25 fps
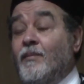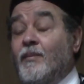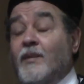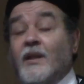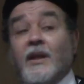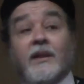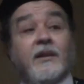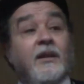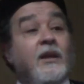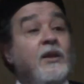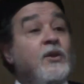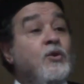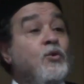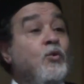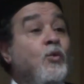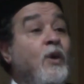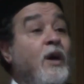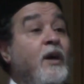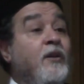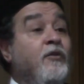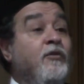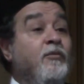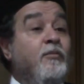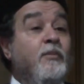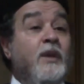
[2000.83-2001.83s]
And his
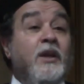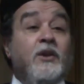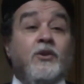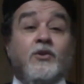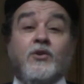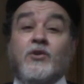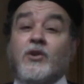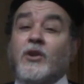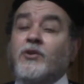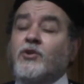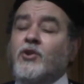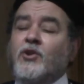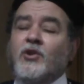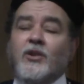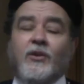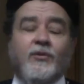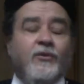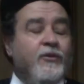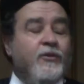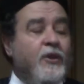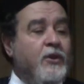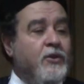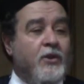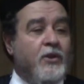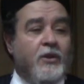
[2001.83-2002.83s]
wife made such a
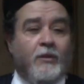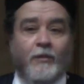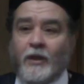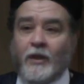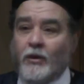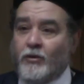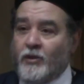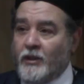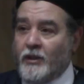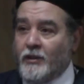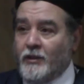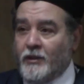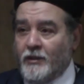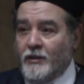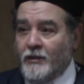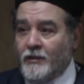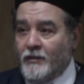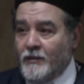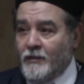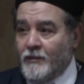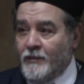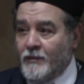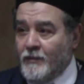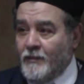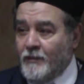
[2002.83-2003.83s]
fuss about it.
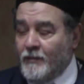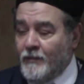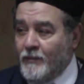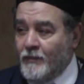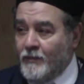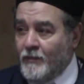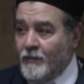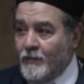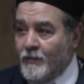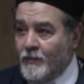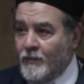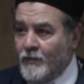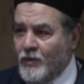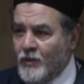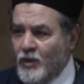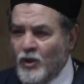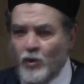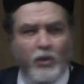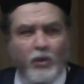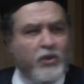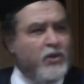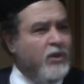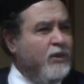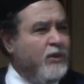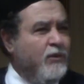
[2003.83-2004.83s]
She
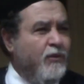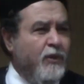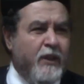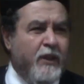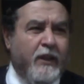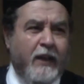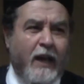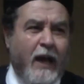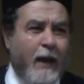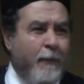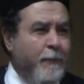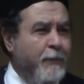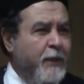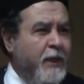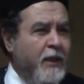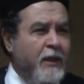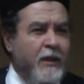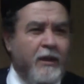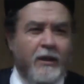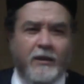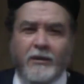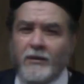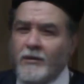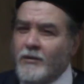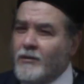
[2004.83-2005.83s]
wasn't very
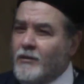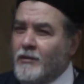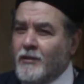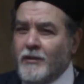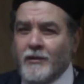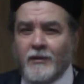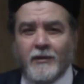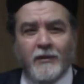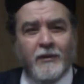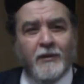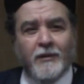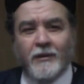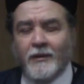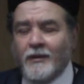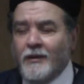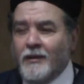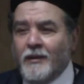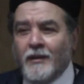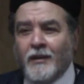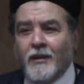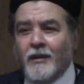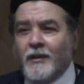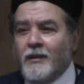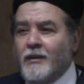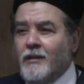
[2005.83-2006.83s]
happy, and
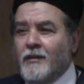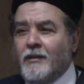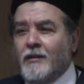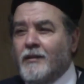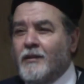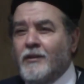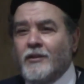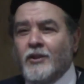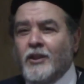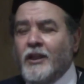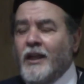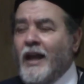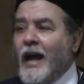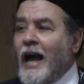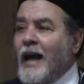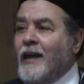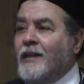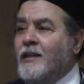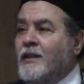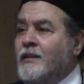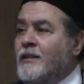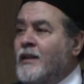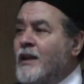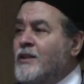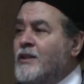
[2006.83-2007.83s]
she
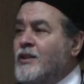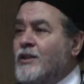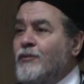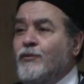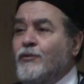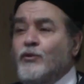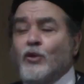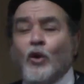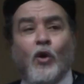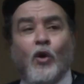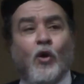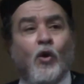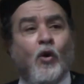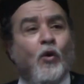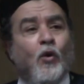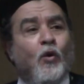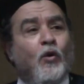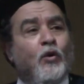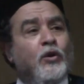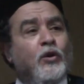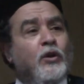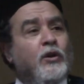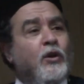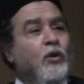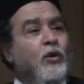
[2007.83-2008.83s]
acted as if
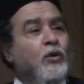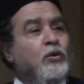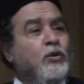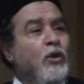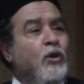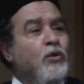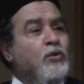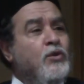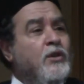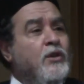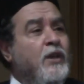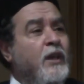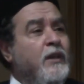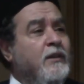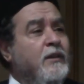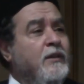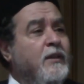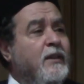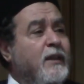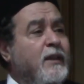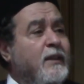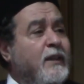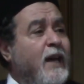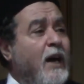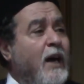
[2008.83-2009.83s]
though, you know, those
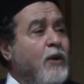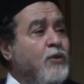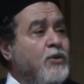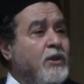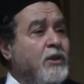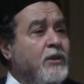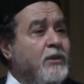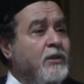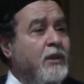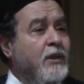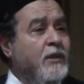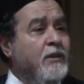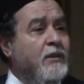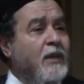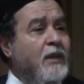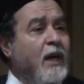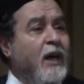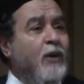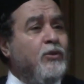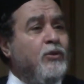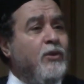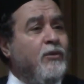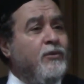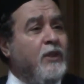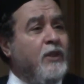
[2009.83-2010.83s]
10,000 that
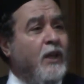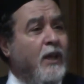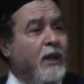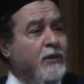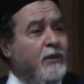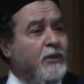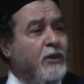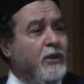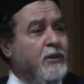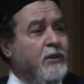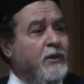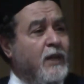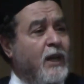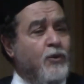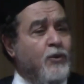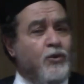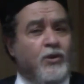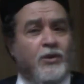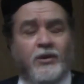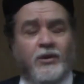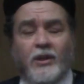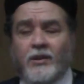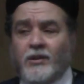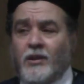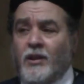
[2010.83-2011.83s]
out of the
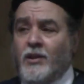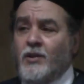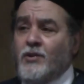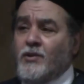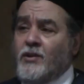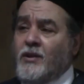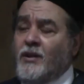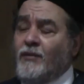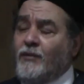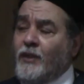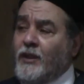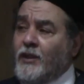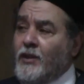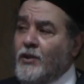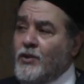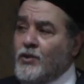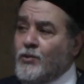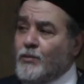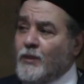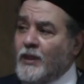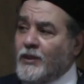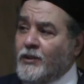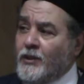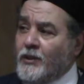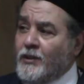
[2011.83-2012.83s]
100,000 that he's giving his
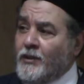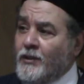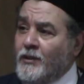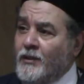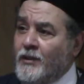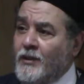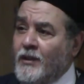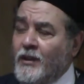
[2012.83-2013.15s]
mother